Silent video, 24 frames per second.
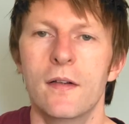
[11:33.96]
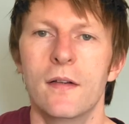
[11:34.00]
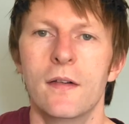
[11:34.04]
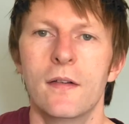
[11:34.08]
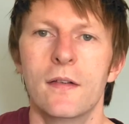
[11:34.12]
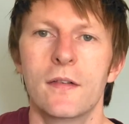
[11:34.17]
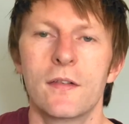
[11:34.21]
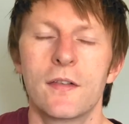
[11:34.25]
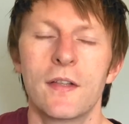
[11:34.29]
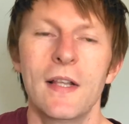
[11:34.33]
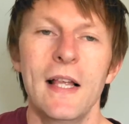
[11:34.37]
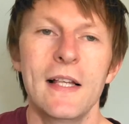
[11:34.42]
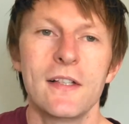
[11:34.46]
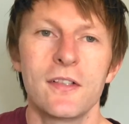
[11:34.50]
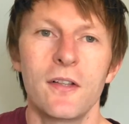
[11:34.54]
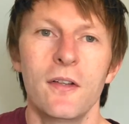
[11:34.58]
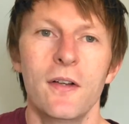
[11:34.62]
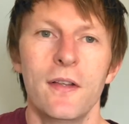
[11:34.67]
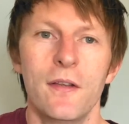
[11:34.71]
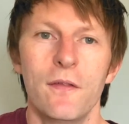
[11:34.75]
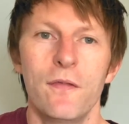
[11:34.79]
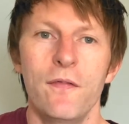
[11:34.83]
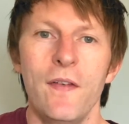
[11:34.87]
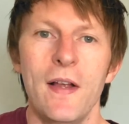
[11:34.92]
So that's
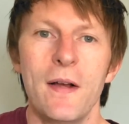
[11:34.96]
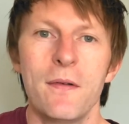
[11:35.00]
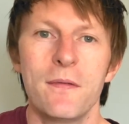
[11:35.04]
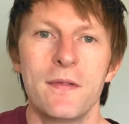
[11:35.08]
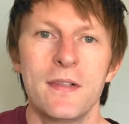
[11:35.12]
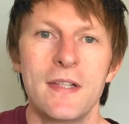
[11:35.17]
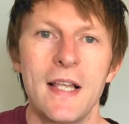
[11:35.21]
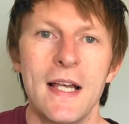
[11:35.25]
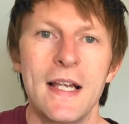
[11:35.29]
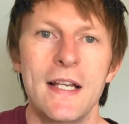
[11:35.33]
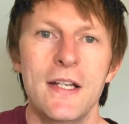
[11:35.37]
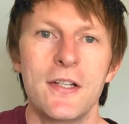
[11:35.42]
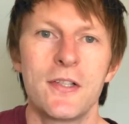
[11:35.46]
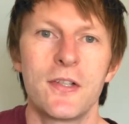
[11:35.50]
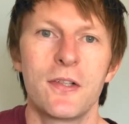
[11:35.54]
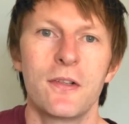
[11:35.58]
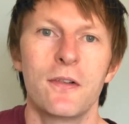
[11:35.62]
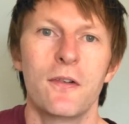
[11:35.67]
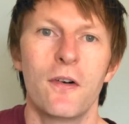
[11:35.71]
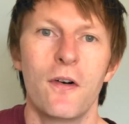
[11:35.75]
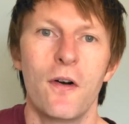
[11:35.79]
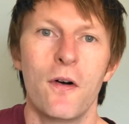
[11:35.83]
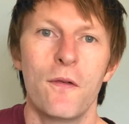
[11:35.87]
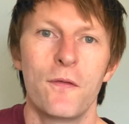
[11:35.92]
like the
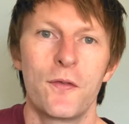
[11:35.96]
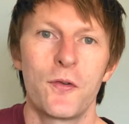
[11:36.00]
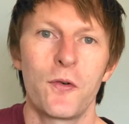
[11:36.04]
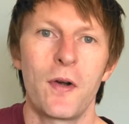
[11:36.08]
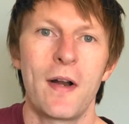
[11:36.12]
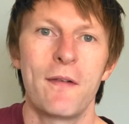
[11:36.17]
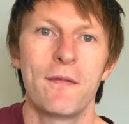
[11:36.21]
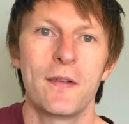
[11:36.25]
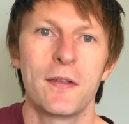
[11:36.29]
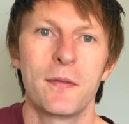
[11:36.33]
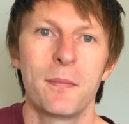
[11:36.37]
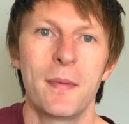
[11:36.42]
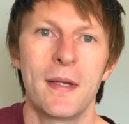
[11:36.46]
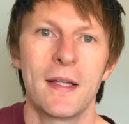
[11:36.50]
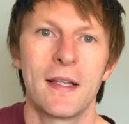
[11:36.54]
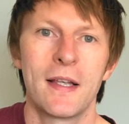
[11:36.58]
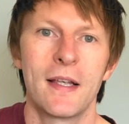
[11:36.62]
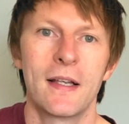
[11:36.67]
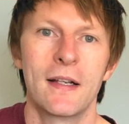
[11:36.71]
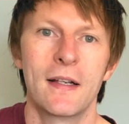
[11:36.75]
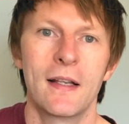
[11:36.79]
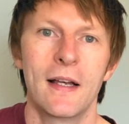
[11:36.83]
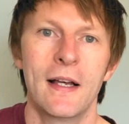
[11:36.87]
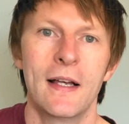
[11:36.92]
foundation of Travis
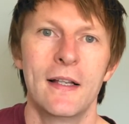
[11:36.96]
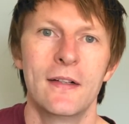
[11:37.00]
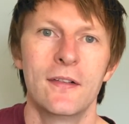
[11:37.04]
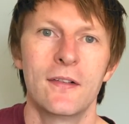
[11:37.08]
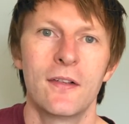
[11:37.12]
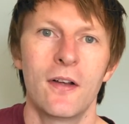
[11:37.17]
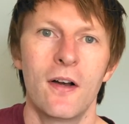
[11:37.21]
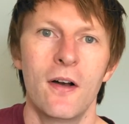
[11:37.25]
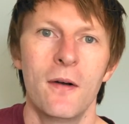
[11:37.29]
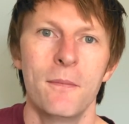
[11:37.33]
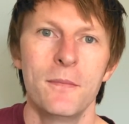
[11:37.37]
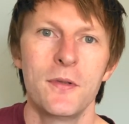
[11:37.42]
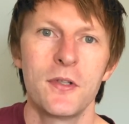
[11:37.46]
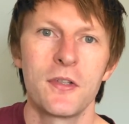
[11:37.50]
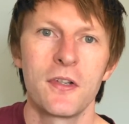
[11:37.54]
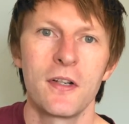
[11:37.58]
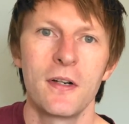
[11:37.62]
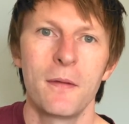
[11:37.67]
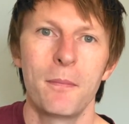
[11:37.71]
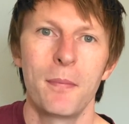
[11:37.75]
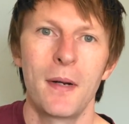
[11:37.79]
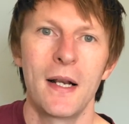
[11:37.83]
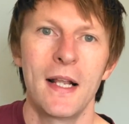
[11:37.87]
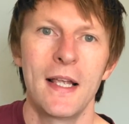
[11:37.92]
picking, and I'm just
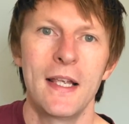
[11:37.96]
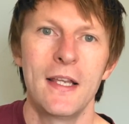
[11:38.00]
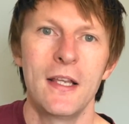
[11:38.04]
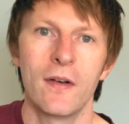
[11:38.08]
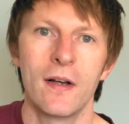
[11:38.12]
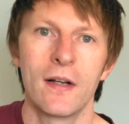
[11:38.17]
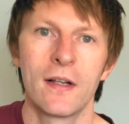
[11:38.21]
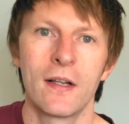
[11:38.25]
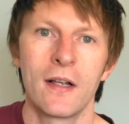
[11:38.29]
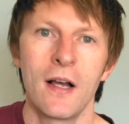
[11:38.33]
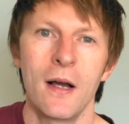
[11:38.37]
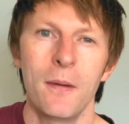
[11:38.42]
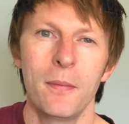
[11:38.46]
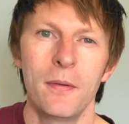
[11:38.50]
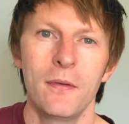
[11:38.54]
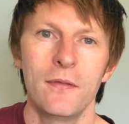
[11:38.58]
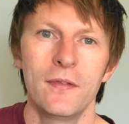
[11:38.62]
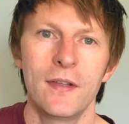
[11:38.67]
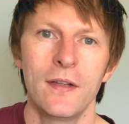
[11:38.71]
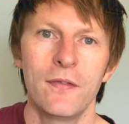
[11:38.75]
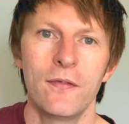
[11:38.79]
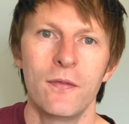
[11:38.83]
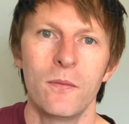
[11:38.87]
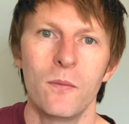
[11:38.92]
going to play a couple
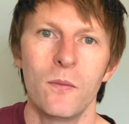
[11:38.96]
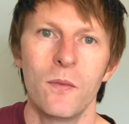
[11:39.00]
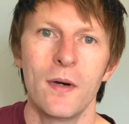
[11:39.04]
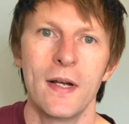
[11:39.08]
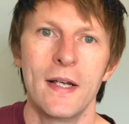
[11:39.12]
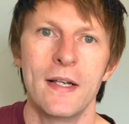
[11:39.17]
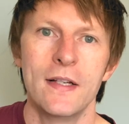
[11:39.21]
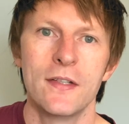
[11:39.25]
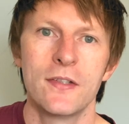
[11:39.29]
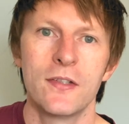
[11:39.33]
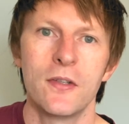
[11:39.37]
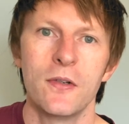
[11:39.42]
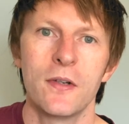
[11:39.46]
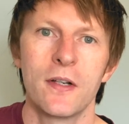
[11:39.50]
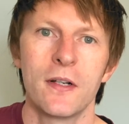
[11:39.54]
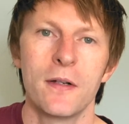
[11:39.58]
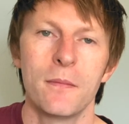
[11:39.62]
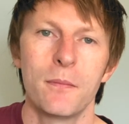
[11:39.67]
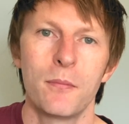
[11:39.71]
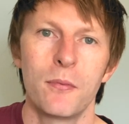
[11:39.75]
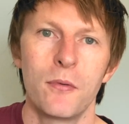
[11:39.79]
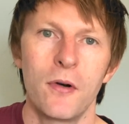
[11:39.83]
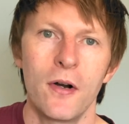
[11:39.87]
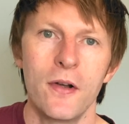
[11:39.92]
of different ways you can
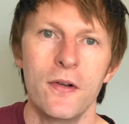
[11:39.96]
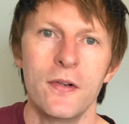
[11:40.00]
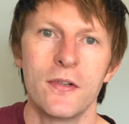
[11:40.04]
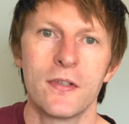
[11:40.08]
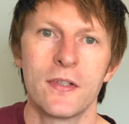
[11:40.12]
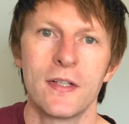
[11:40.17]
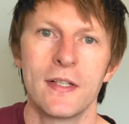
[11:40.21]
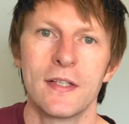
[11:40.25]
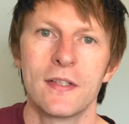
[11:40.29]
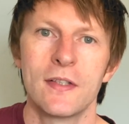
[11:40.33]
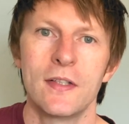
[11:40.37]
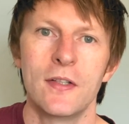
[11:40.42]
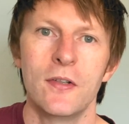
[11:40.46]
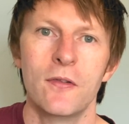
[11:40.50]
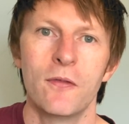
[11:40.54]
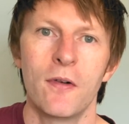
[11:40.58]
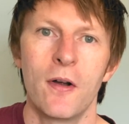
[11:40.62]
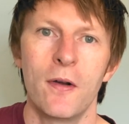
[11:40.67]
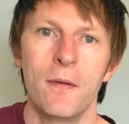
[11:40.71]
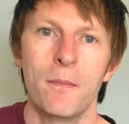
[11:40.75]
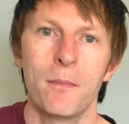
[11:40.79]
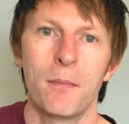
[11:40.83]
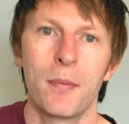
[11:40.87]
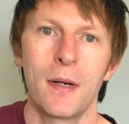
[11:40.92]
approach this in
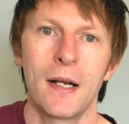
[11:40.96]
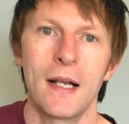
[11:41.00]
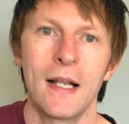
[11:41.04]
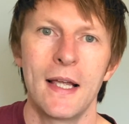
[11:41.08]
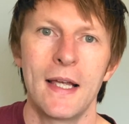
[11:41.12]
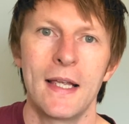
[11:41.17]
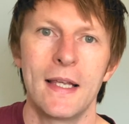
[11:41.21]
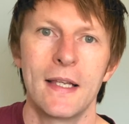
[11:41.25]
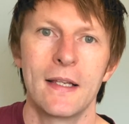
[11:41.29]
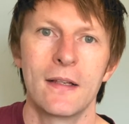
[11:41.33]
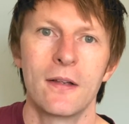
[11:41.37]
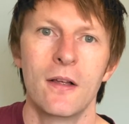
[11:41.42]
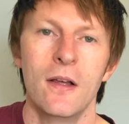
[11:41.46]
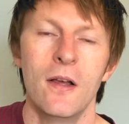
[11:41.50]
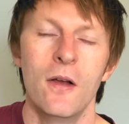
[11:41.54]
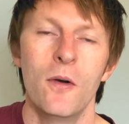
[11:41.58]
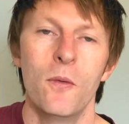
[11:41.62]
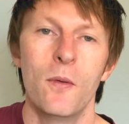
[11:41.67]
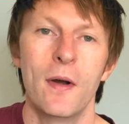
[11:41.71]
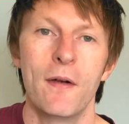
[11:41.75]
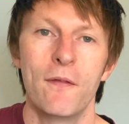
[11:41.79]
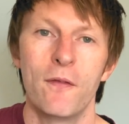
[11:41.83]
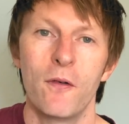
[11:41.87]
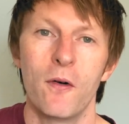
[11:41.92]
your own playing,
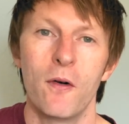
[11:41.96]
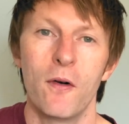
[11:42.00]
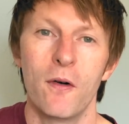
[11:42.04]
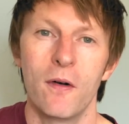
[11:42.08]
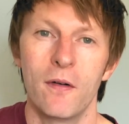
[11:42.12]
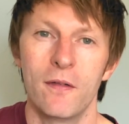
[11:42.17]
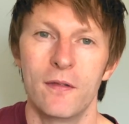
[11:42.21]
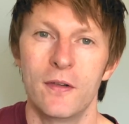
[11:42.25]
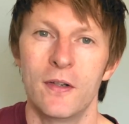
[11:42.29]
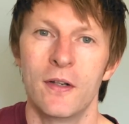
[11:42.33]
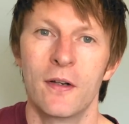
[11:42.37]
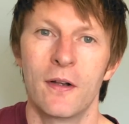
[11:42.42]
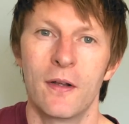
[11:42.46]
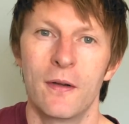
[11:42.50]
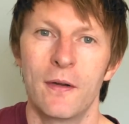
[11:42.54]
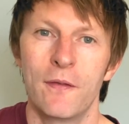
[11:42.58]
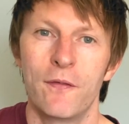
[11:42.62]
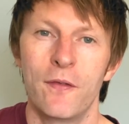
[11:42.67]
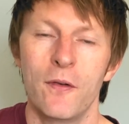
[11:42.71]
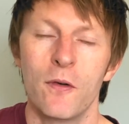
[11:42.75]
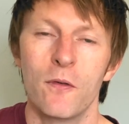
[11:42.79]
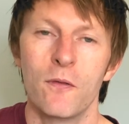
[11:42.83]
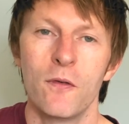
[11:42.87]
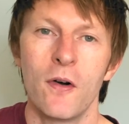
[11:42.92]
whether, you know,
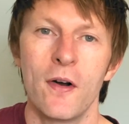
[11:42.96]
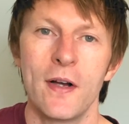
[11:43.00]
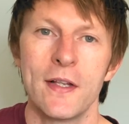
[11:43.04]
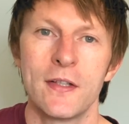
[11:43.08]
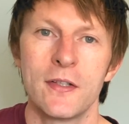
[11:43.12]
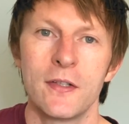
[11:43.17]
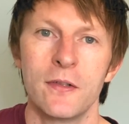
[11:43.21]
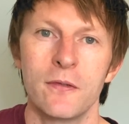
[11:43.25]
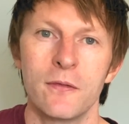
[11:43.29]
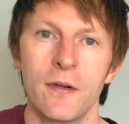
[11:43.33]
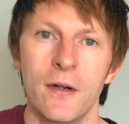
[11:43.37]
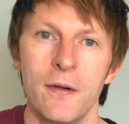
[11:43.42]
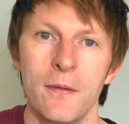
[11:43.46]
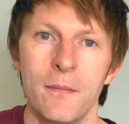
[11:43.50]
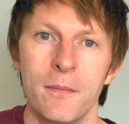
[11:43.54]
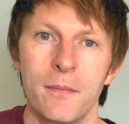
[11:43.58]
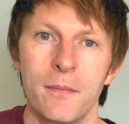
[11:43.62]
if you're writing your own